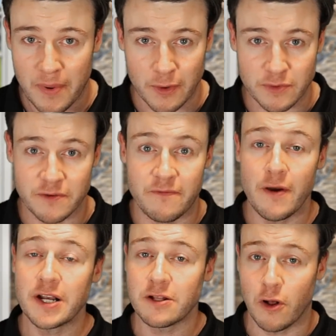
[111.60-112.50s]
but it was a
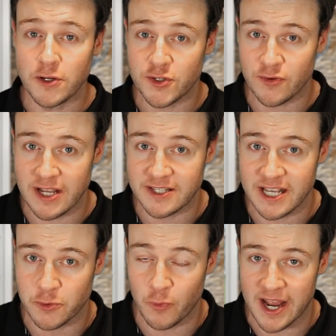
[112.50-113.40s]
very close straight
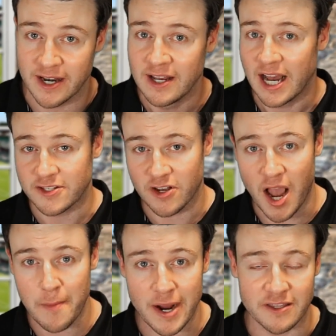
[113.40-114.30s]
sets win, a
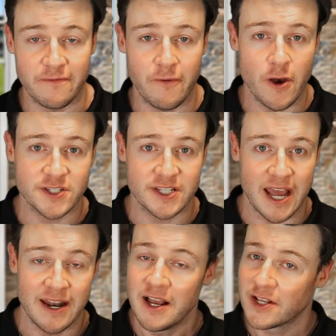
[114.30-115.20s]
tiebreak in the first
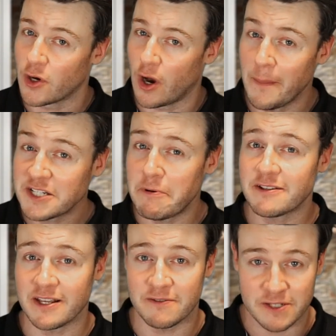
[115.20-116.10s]
set. So I'm
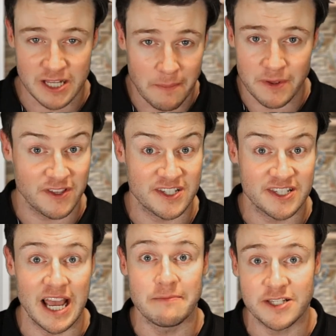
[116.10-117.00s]
expecting something of the
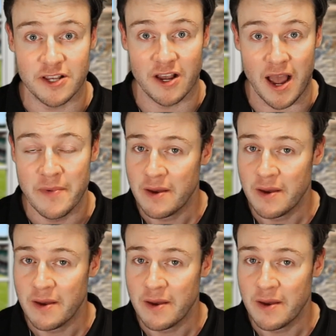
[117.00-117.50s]
same this time.